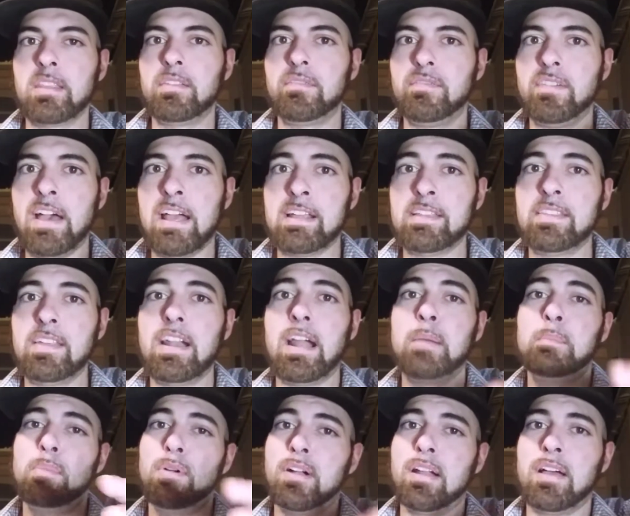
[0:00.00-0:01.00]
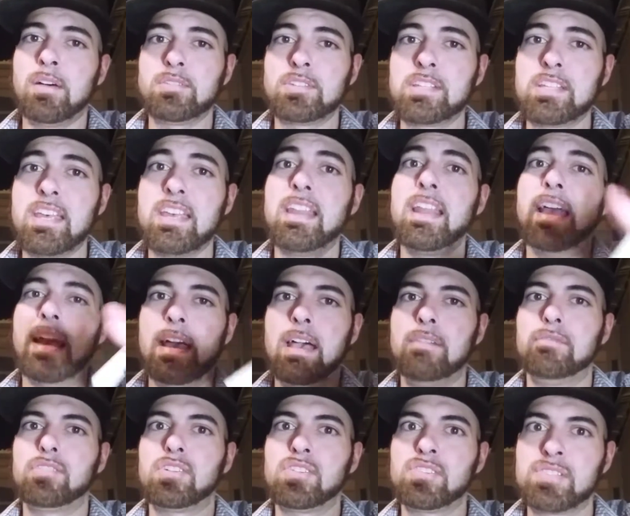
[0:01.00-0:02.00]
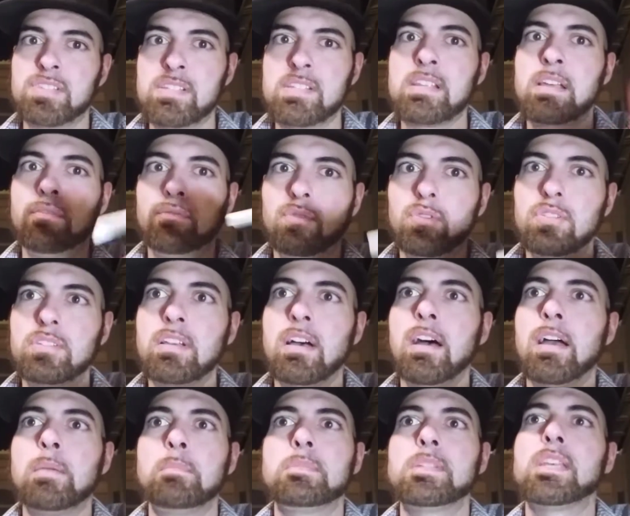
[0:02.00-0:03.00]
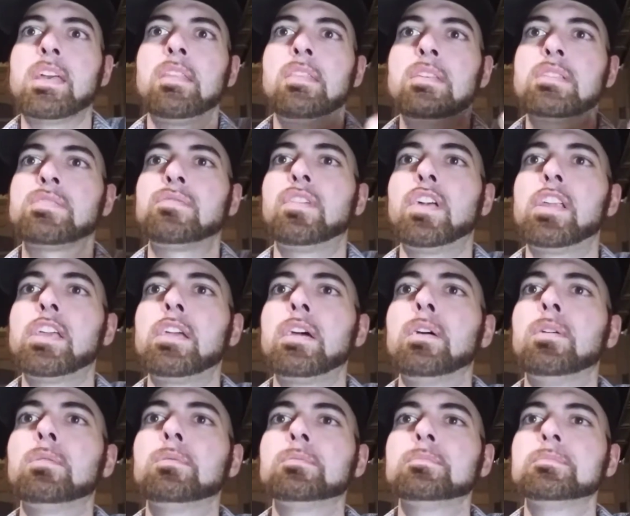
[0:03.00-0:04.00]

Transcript: the fact that I pronounce it Evers several times in this video.